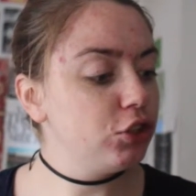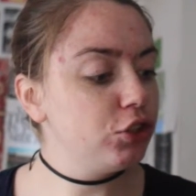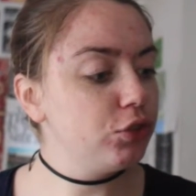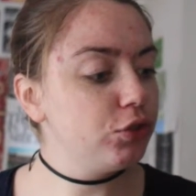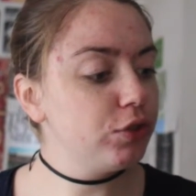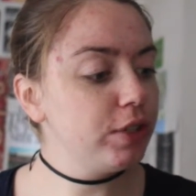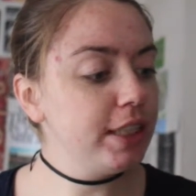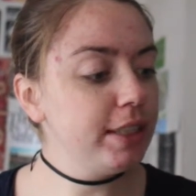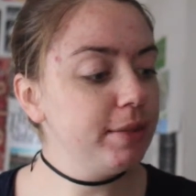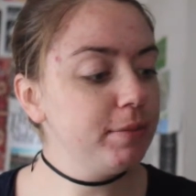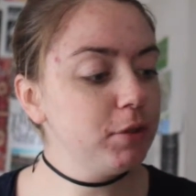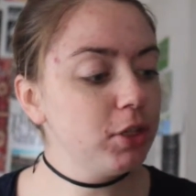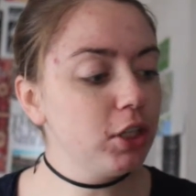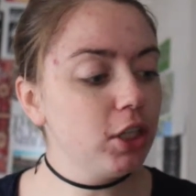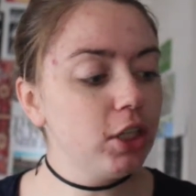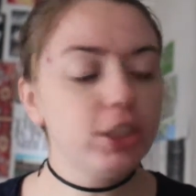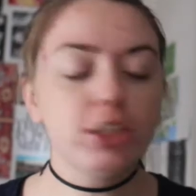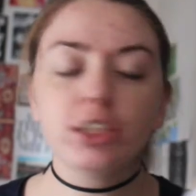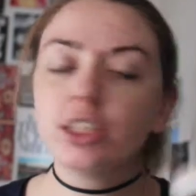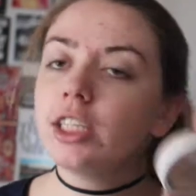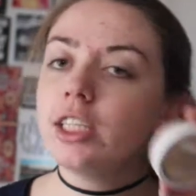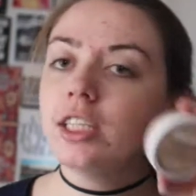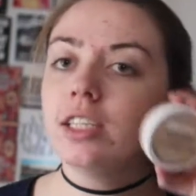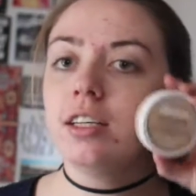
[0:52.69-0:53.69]
Dream
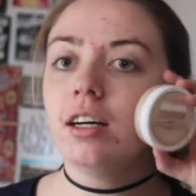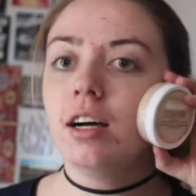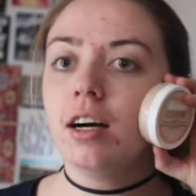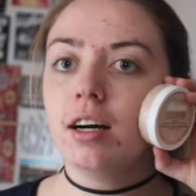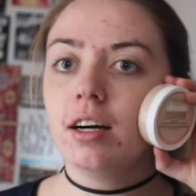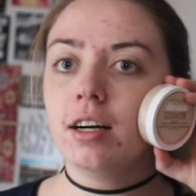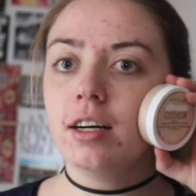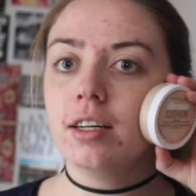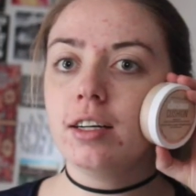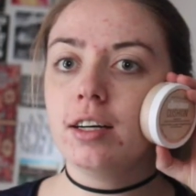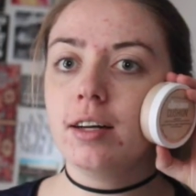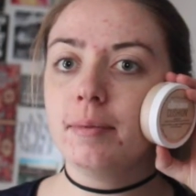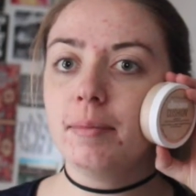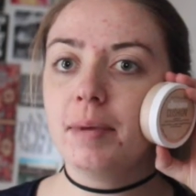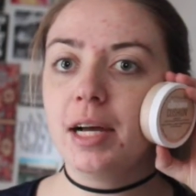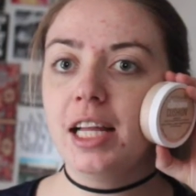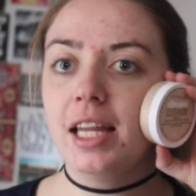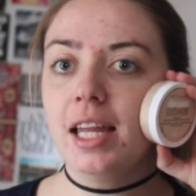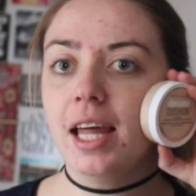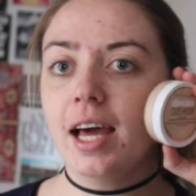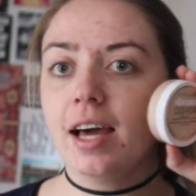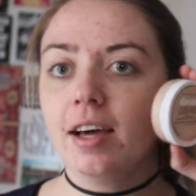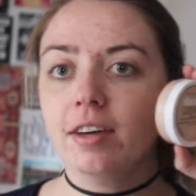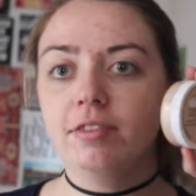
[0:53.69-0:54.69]
Cushion on my
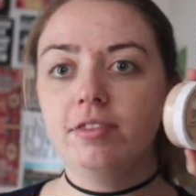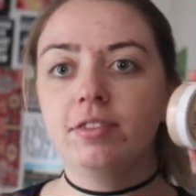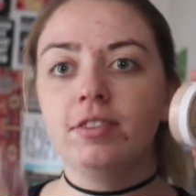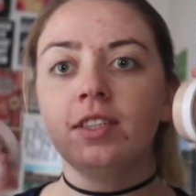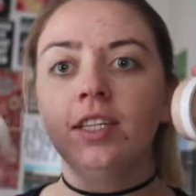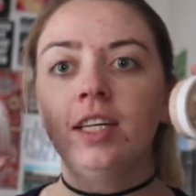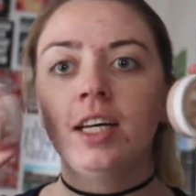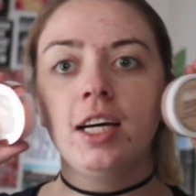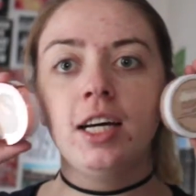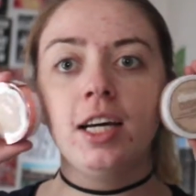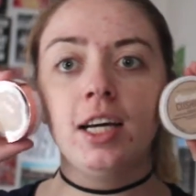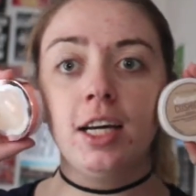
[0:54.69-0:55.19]
left.